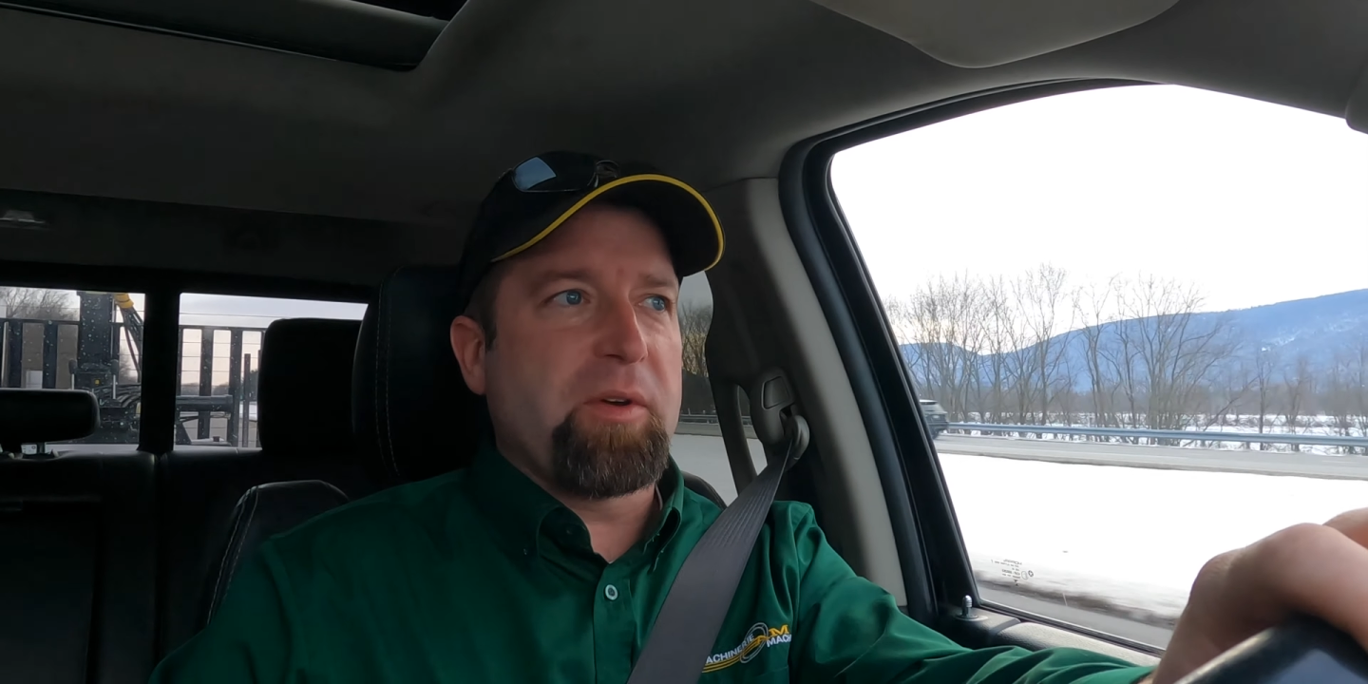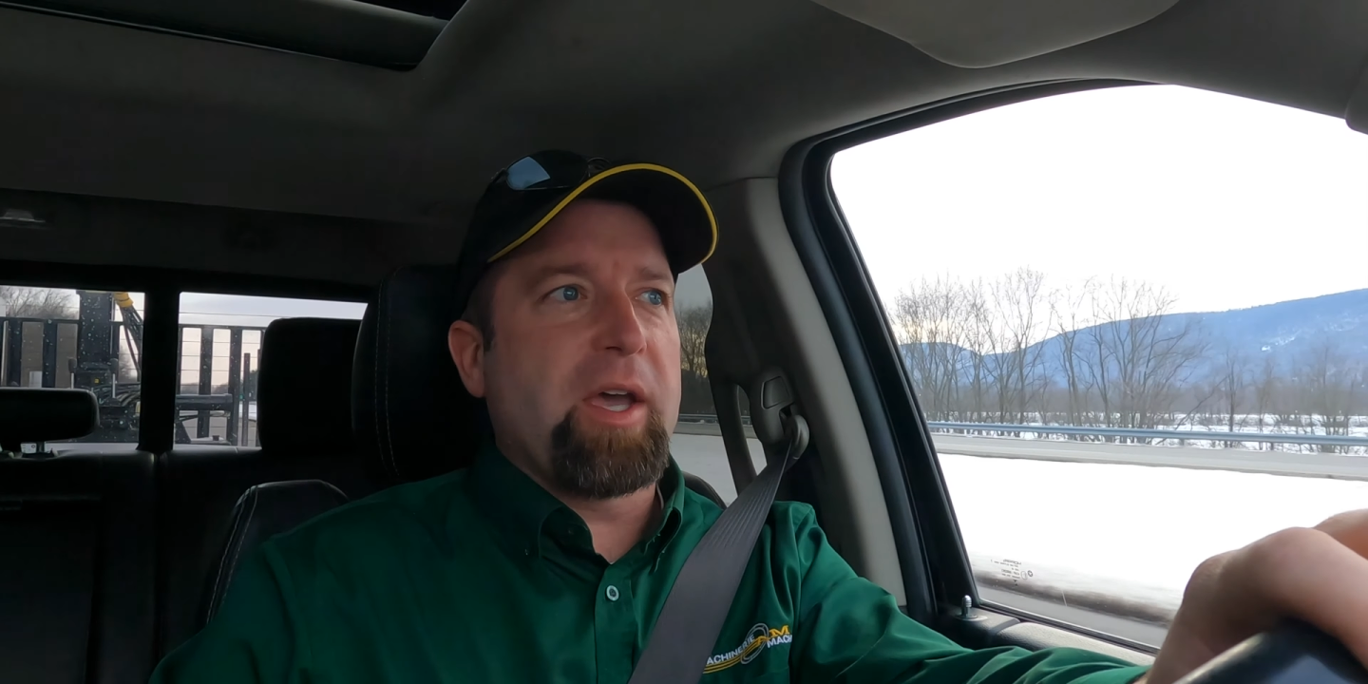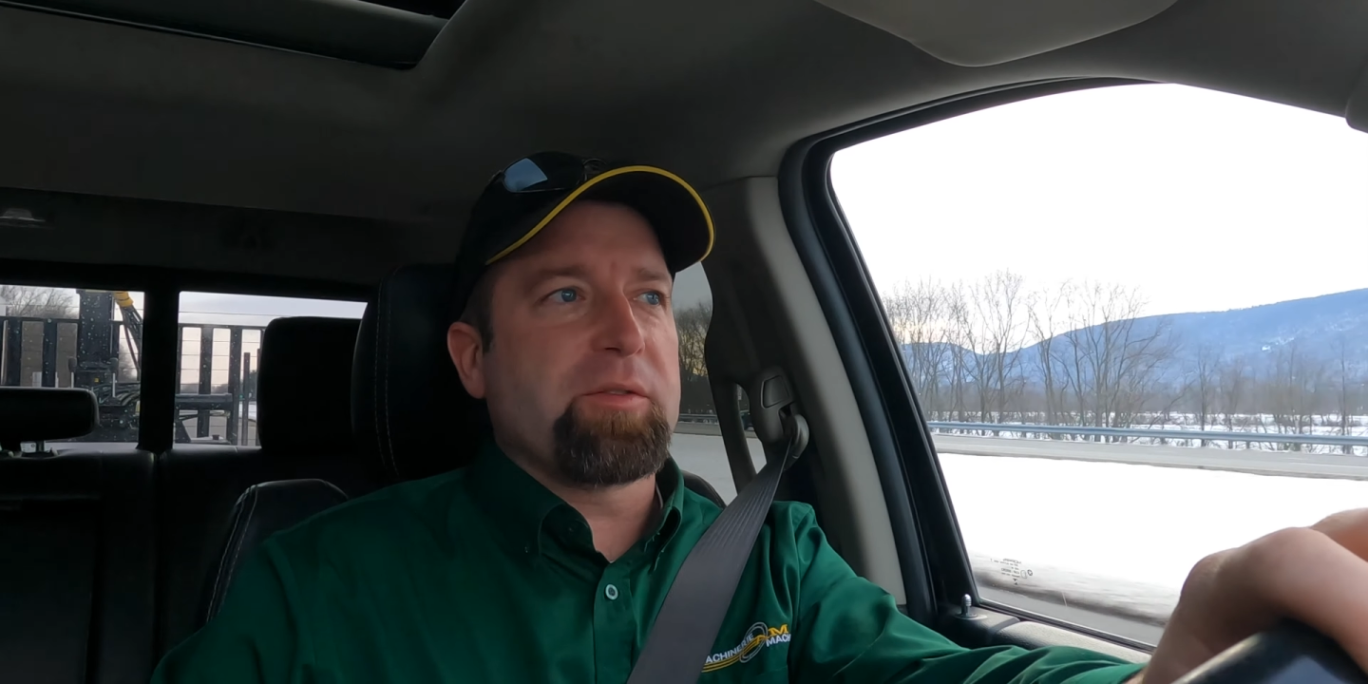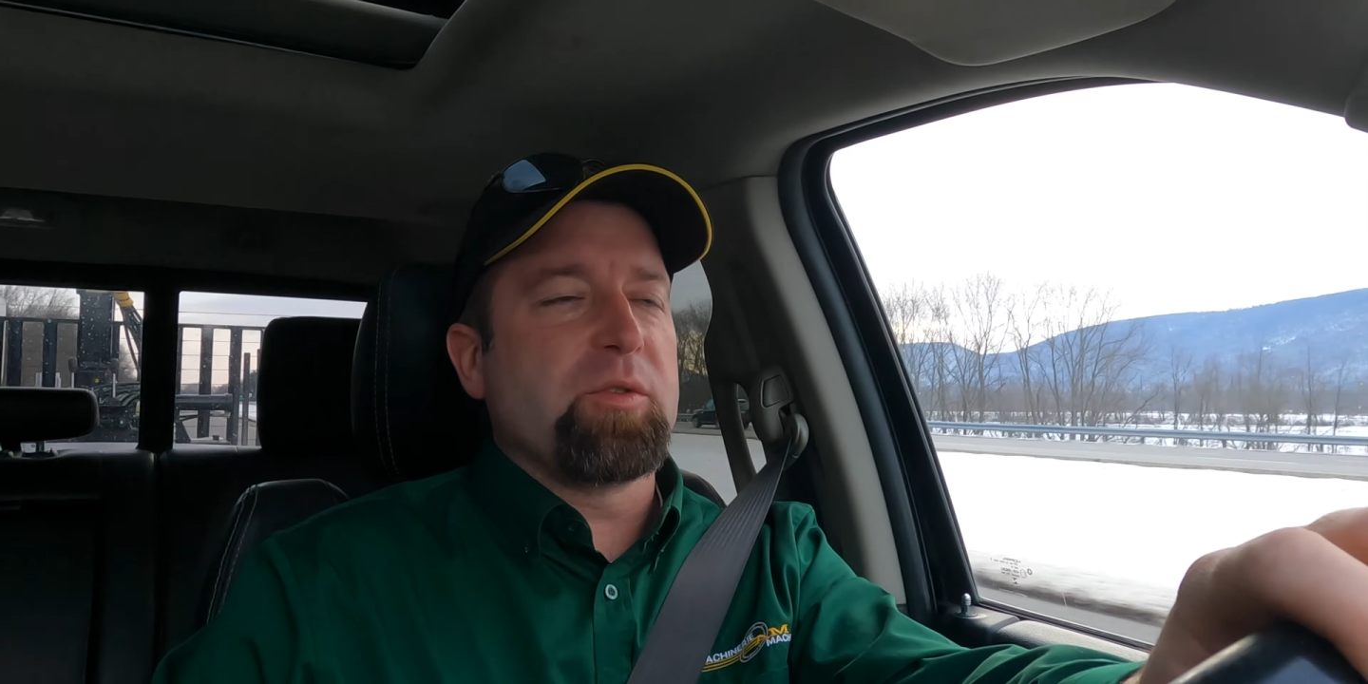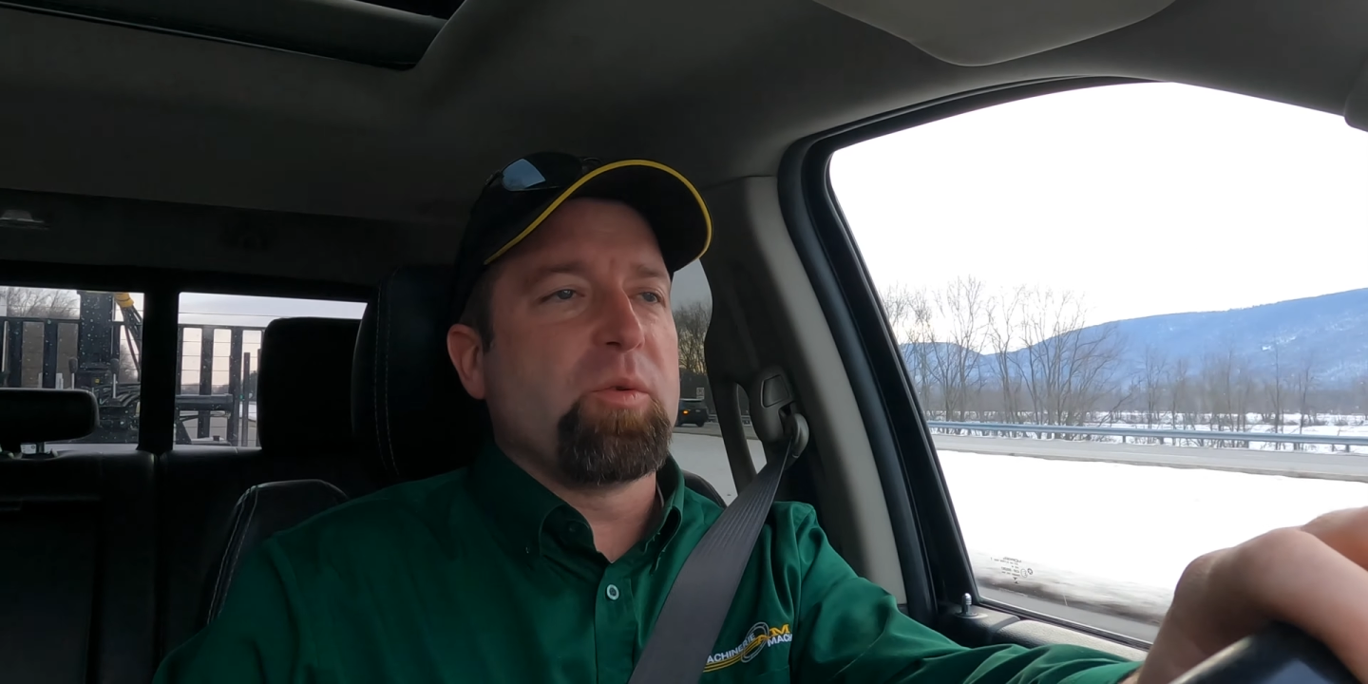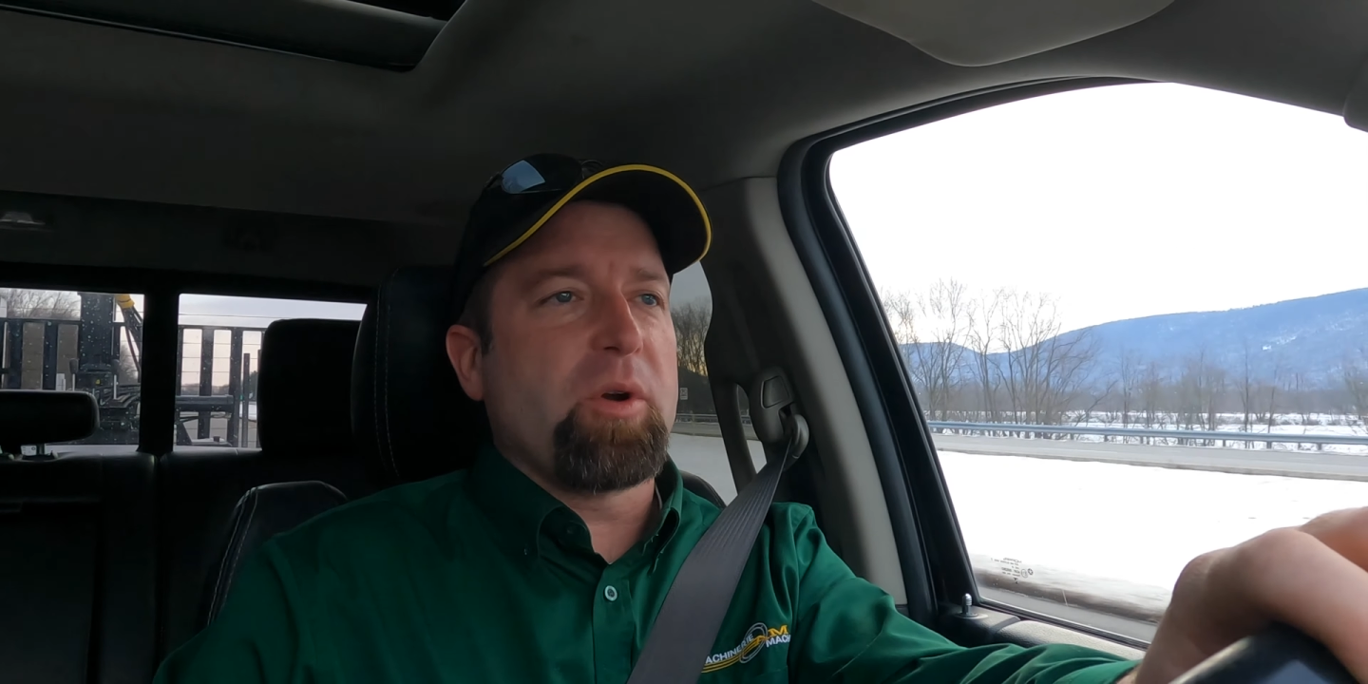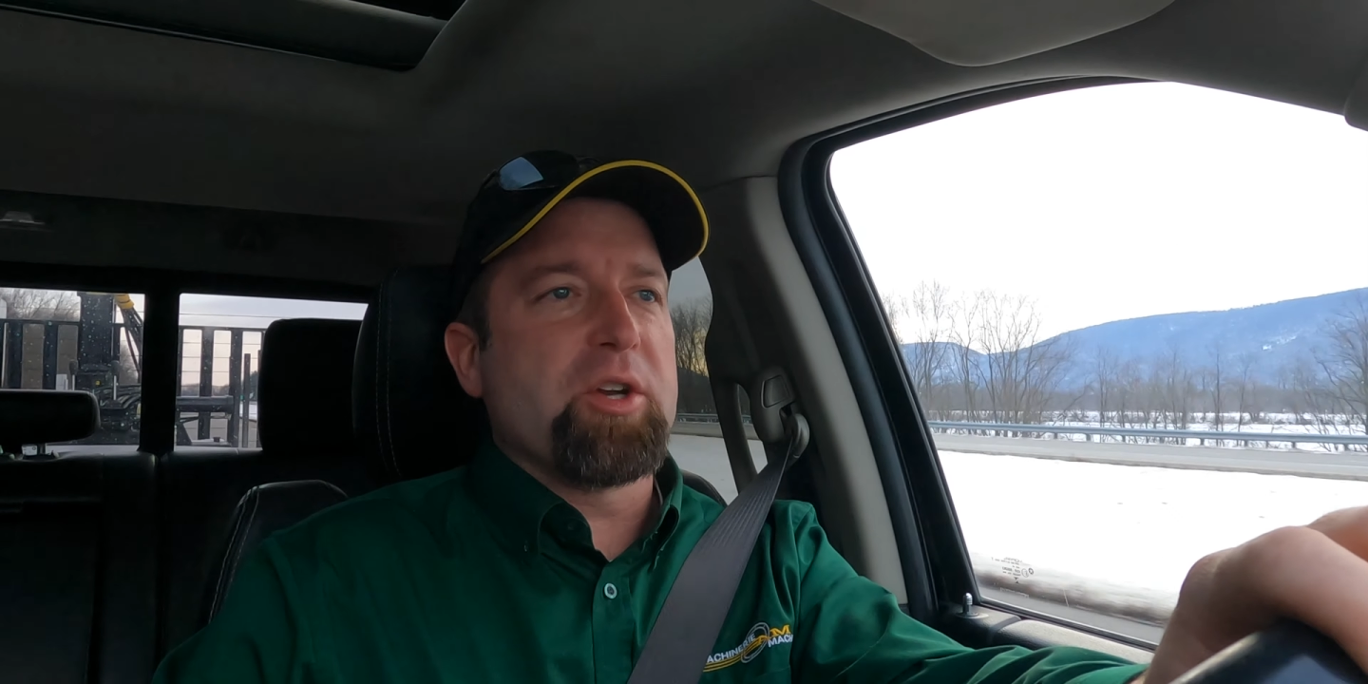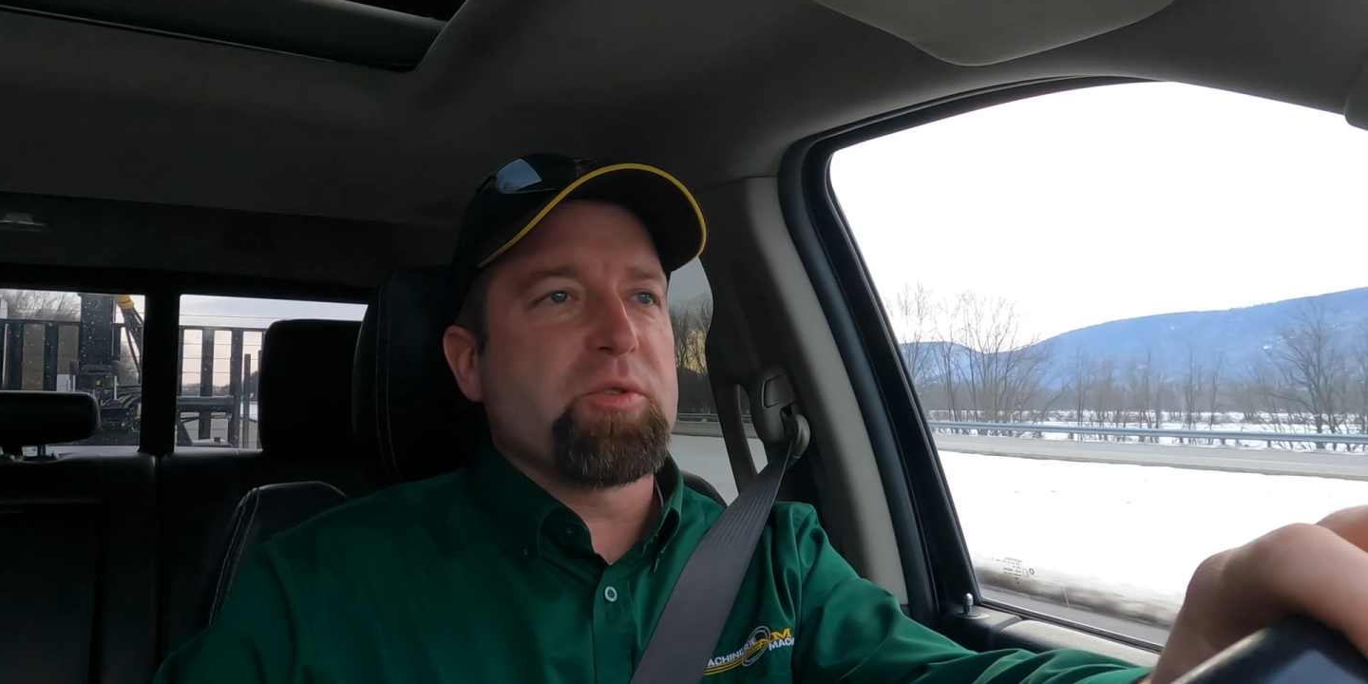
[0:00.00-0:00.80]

factor where